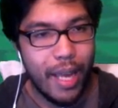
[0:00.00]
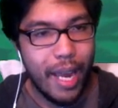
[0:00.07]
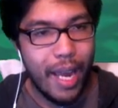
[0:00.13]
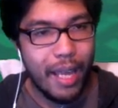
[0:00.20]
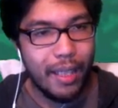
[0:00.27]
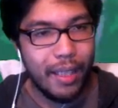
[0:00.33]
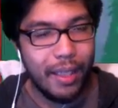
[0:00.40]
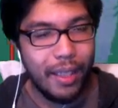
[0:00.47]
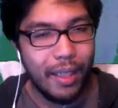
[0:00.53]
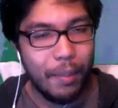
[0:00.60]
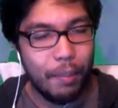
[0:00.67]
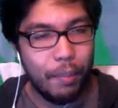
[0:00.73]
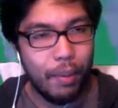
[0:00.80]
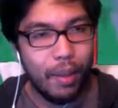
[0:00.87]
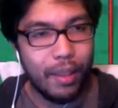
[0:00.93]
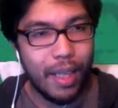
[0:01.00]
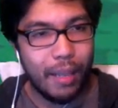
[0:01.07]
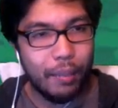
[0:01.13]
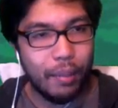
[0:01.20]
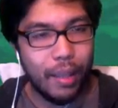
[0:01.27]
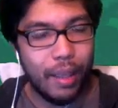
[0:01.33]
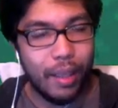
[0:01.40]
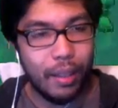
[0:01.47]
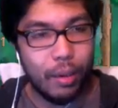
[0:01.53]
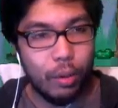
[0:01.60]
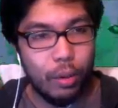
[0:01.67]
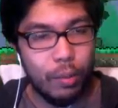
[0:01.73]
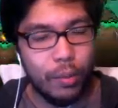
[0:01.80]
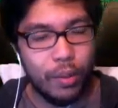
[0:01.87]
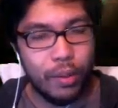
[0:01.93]
Anything but a player.
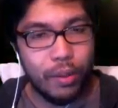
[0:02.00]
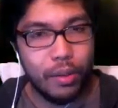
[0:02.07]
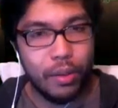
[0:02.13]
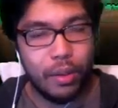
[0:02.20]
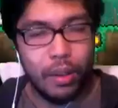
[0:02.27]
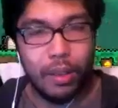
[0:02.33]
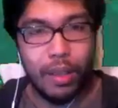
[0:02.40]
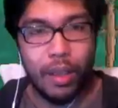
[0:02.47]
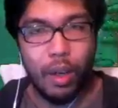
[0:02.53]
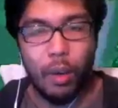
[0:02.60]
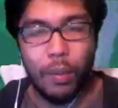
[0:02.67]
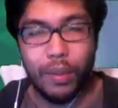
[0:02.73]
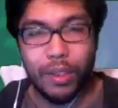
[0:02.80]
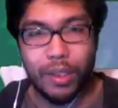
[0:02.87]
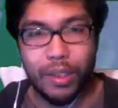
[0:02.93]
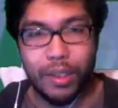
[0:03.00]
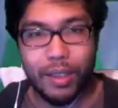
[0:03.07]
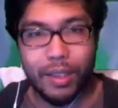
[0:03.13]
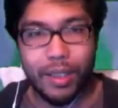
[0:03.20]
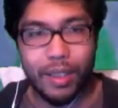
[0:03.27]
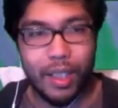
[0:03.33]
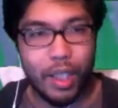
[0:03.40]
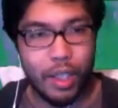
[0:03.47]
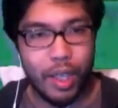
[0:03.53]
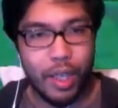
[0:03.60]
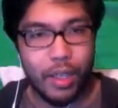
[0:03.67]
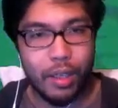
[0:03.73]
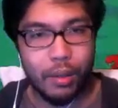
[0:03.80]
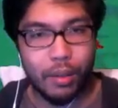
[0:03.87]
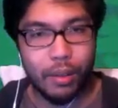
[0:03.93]
Oops. Alright, I hope it's just this I need to
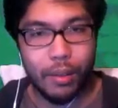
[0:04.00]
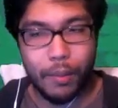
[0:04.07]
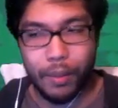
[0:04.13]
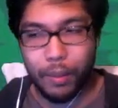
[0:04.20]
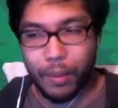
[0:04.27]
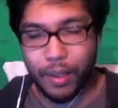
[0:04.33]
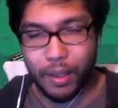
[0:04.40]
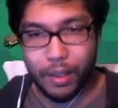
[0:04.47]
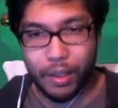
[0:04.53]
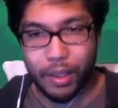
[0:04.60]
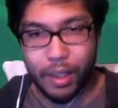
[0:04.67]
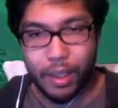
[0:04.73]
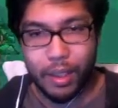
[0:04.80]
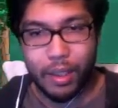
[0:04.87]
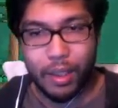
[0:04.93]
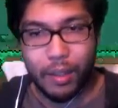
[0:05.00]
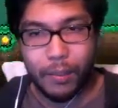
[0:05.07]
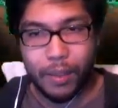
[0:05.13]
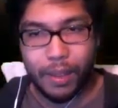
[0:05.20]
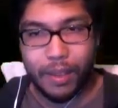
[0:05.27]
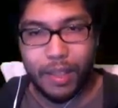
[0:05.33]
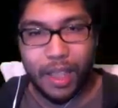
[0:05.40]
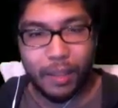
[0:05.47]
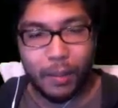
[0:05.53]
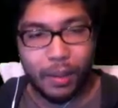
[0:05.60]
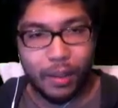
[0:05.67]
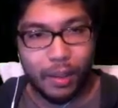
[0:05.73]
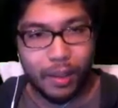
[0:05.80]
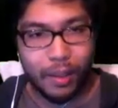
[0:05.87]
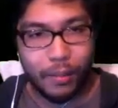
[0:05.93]
change. Hold on, let me go back and... I'm getting attacked by a
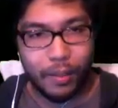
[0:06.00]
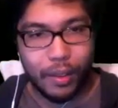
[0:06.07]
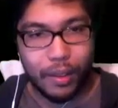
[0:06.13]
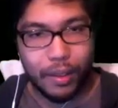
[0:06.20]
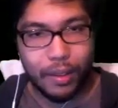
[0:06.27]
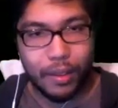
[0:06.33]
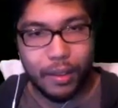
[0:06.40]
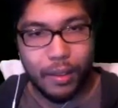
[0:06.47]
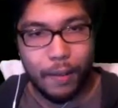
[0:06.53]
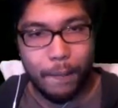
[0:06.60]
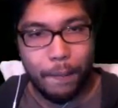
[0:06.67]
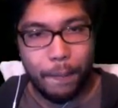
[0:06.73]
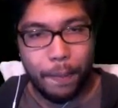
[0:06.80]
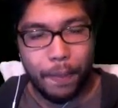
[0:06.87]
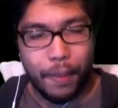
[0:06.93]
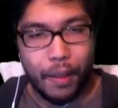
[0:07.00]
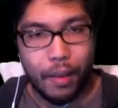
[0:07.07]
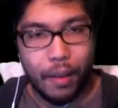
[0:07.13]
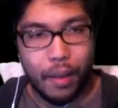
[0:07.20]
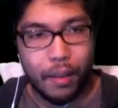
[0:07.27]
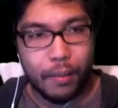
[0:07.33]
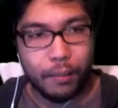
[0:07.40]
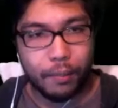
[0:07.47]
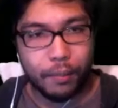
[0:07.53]
lot of different things. Alright.